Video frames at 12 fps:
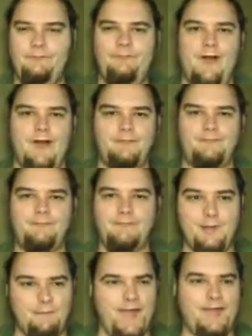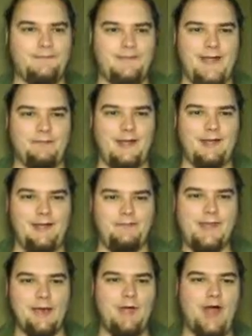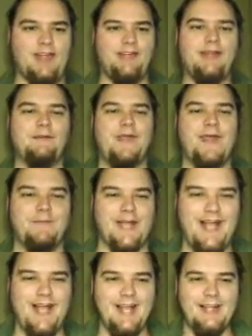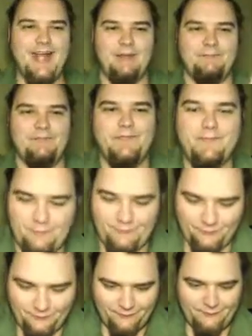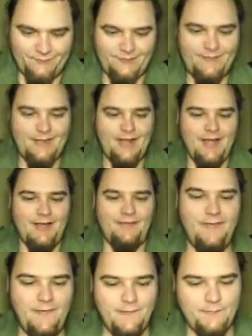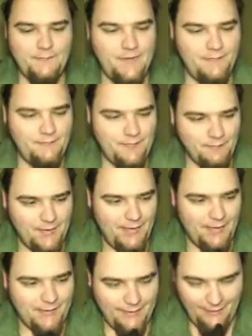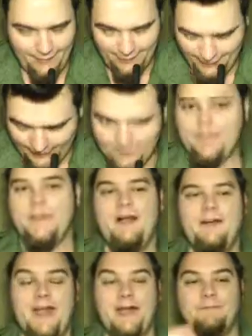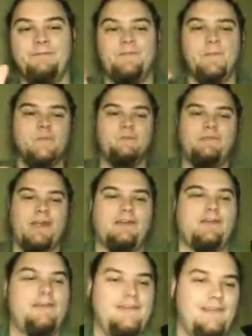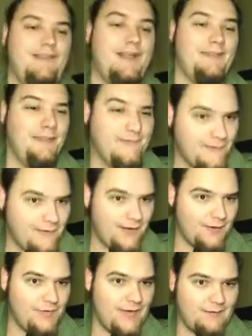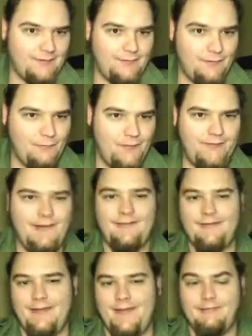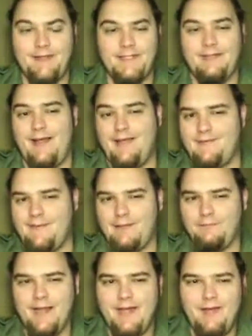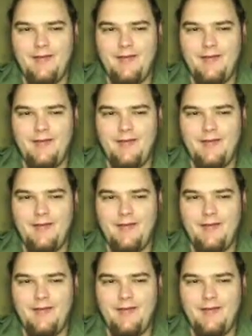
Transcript: What? I'm man enough to take my lumps. Come on, come get me. Now, this movie, my God. Okay, there's a lot of things to talk about, and the one thing that I mentioned last time